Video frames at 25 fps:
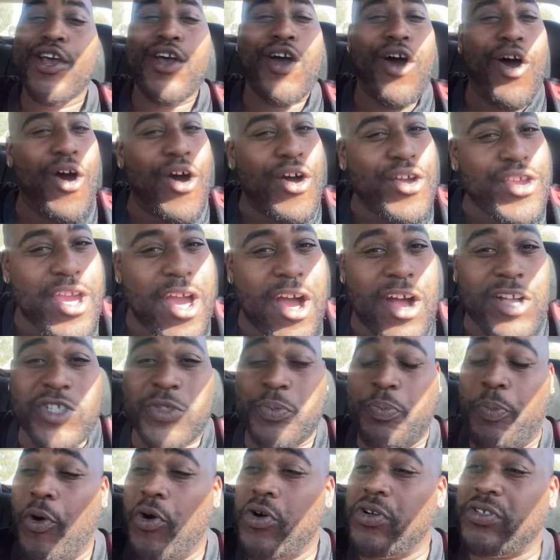all y'all
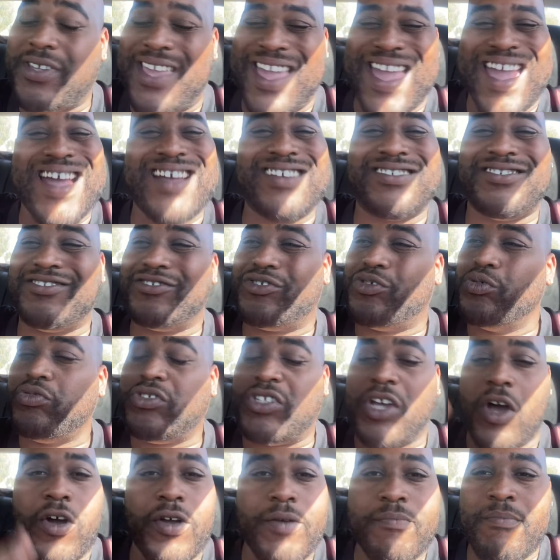sportscasters who
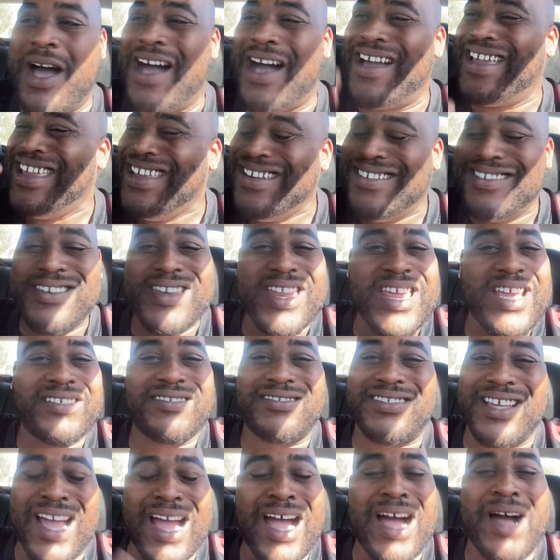talking about he the next
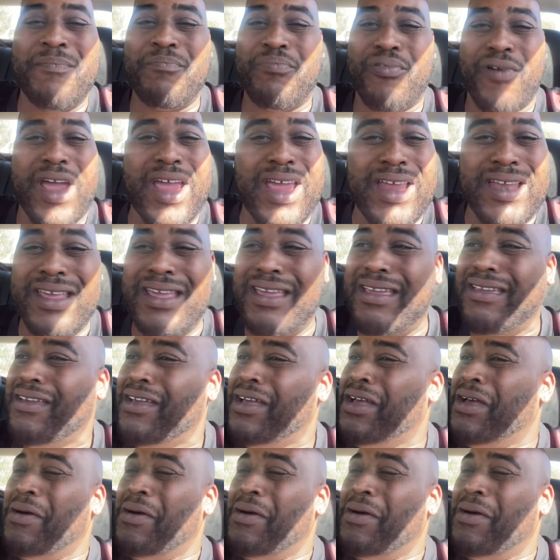Tom Brady,